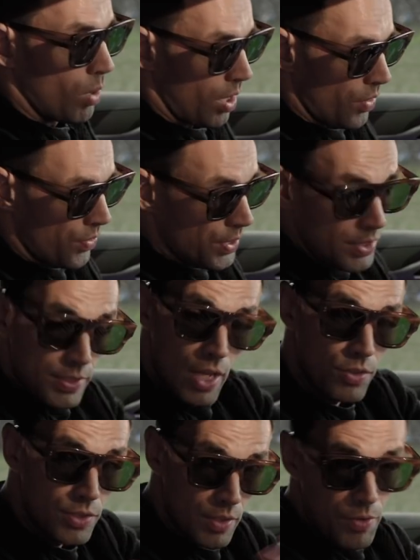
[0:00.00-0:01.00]
Well, this
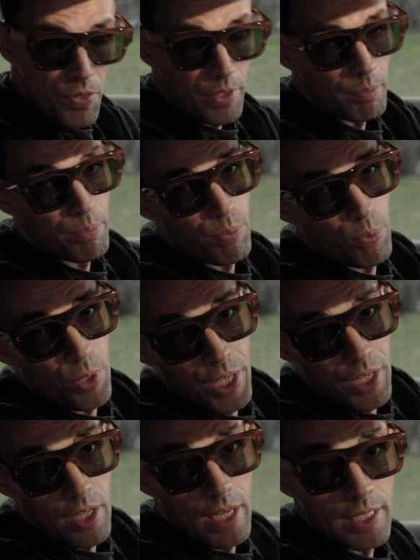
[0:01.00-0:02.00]
sounds everything
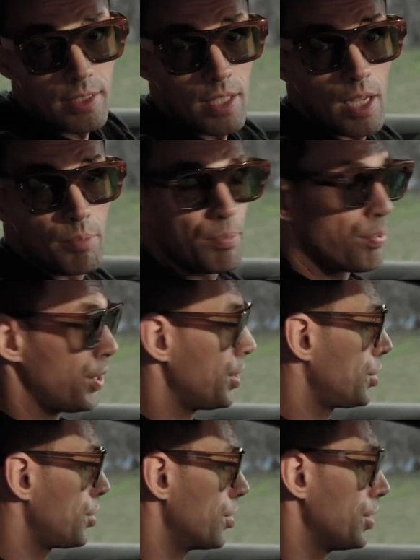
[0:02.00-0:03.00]
pretty nice. I'm pretty
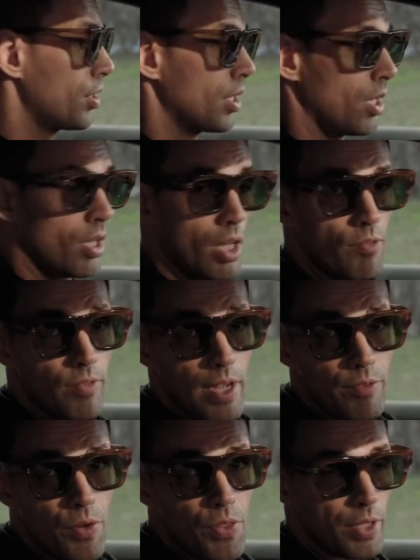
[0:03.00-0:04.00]
sure you're gonna love
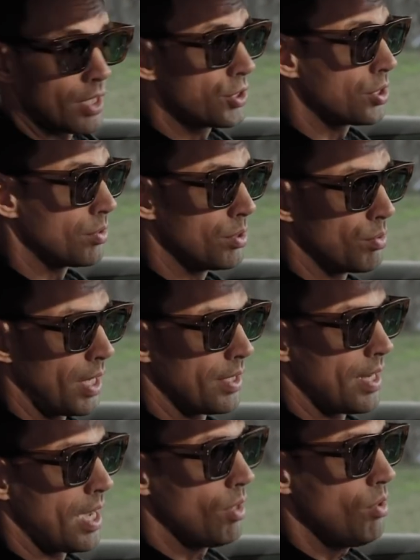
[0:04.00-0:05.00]
everything I showed you right
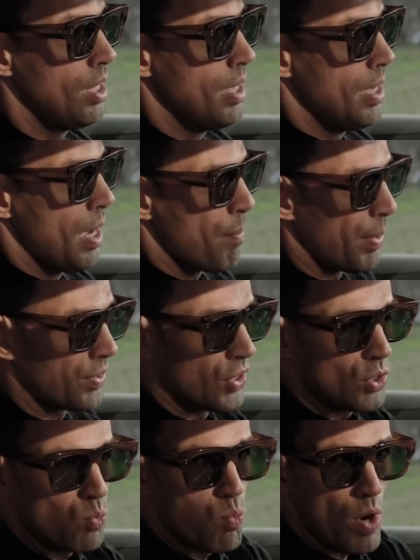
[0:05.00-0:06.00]
now. But
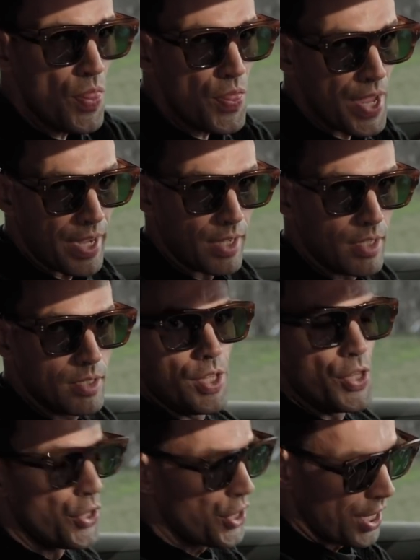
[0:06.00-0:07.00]
there's one thing
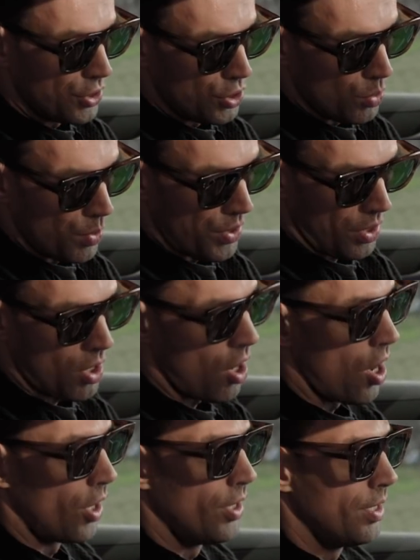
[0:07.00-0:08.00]
that you can do with a
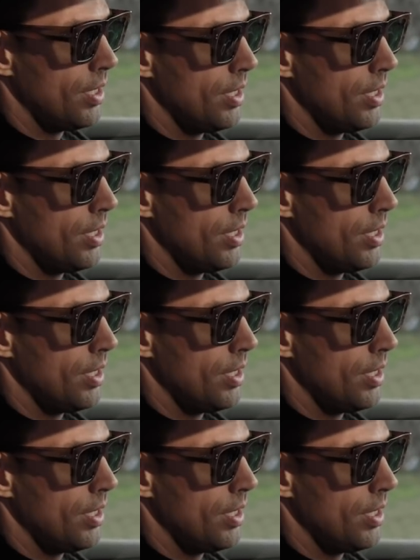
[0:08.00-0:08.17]
car